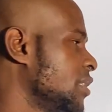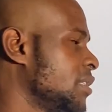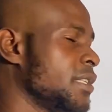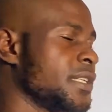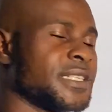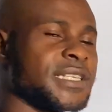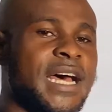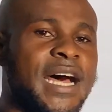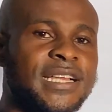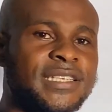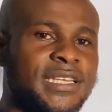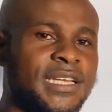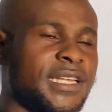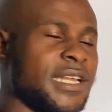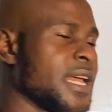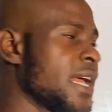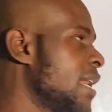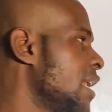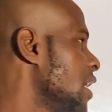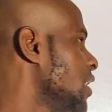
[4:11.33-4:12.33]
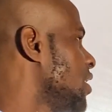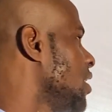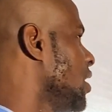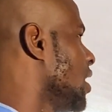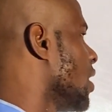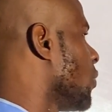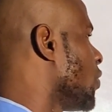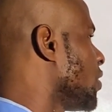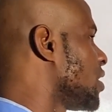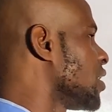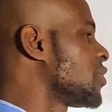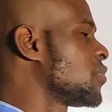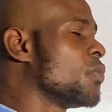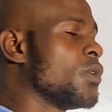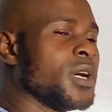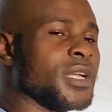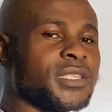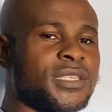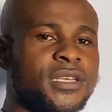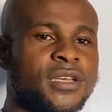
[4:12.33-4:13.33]
It has an energy here, which is
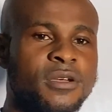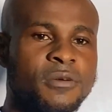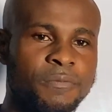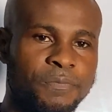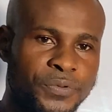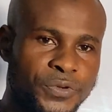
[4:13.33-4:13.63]
what?